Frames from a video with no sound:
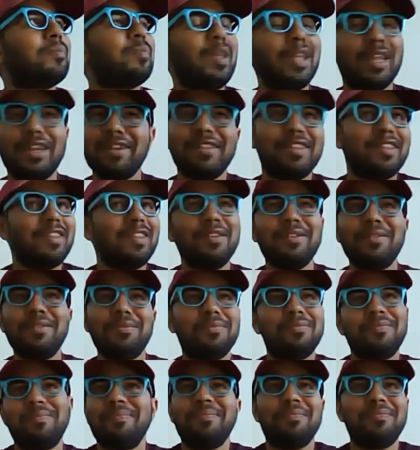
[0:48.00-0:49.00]
It's a
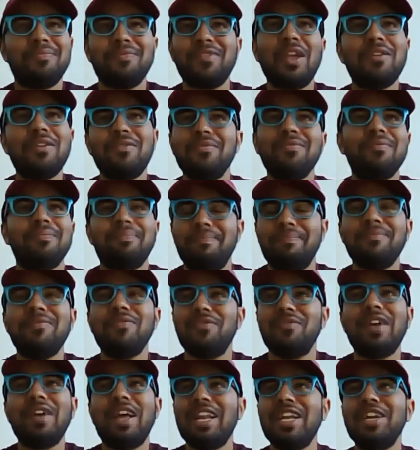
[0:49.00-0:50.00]

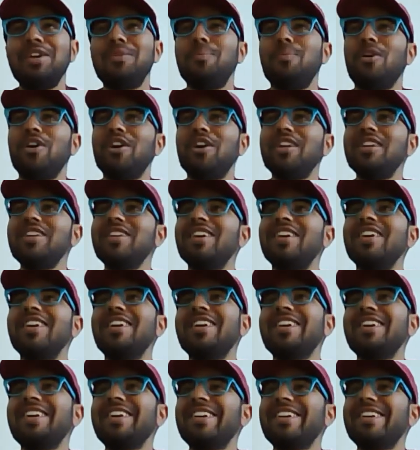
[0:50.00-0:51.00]
valid point.
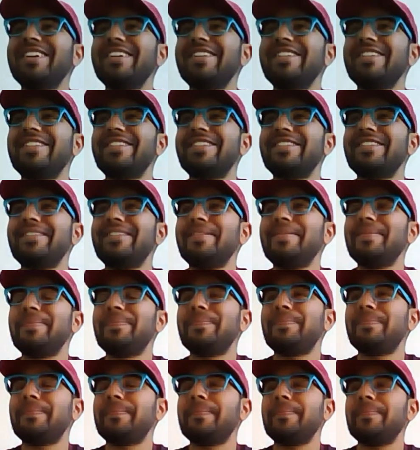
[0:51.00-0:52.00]
Uh,
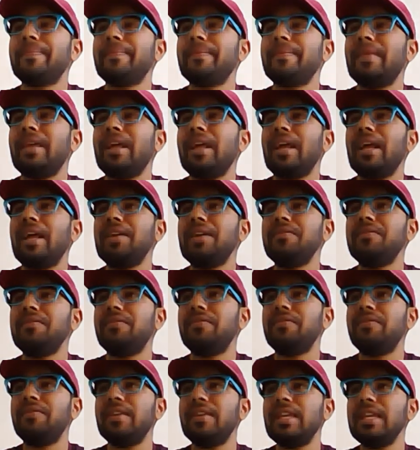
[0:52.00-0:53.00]
I
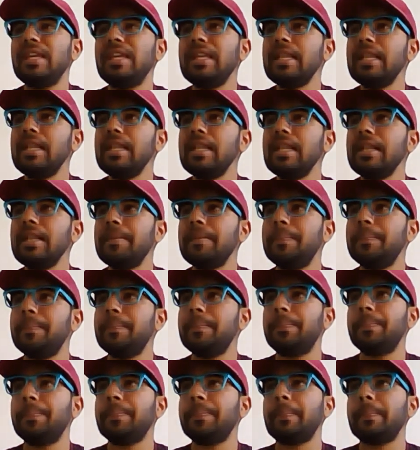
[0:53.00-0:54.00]
feel
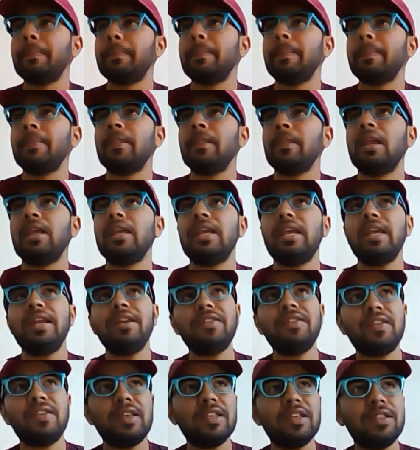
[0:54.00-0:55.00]

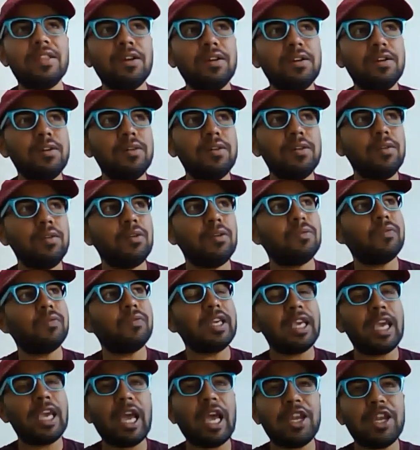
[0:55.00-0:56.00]
it's either we
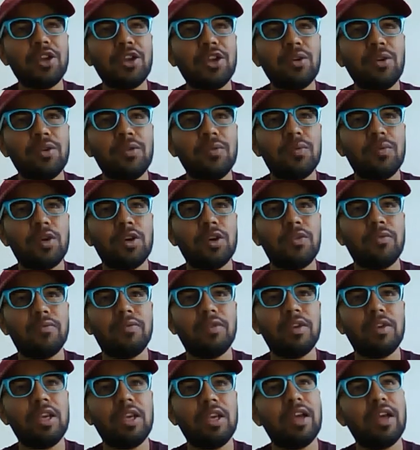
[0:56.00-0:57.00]
carry on what
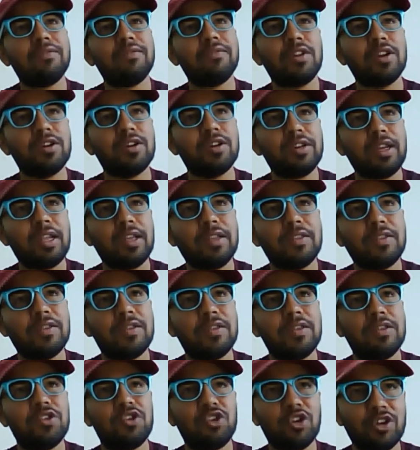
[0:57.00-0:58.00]
we have learned
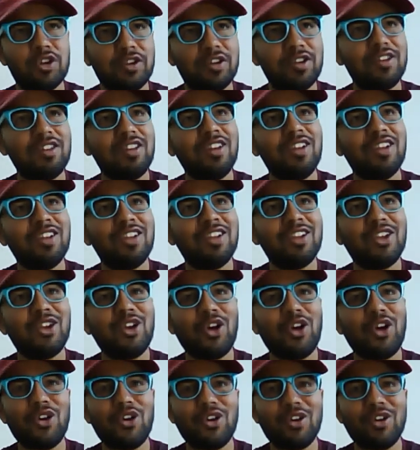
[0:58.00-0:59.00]
as children,
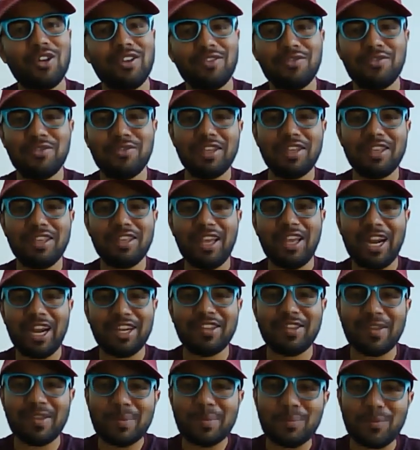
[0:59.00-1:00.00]
or we at
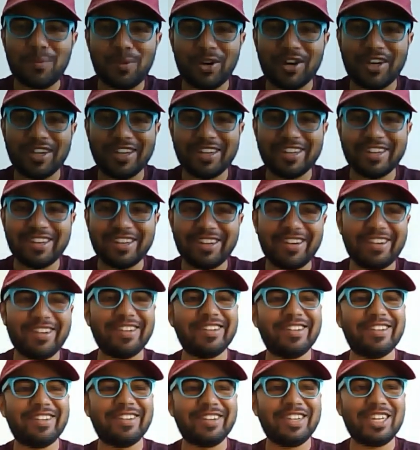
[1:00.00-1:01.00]
some point
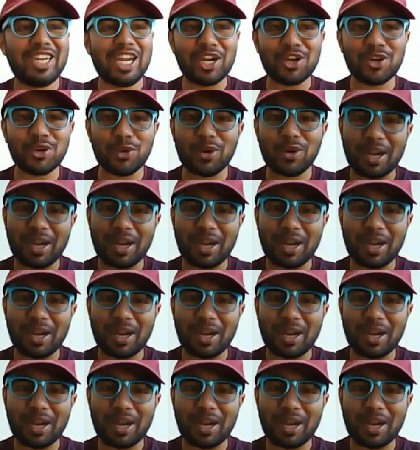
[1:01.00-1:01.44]
tend to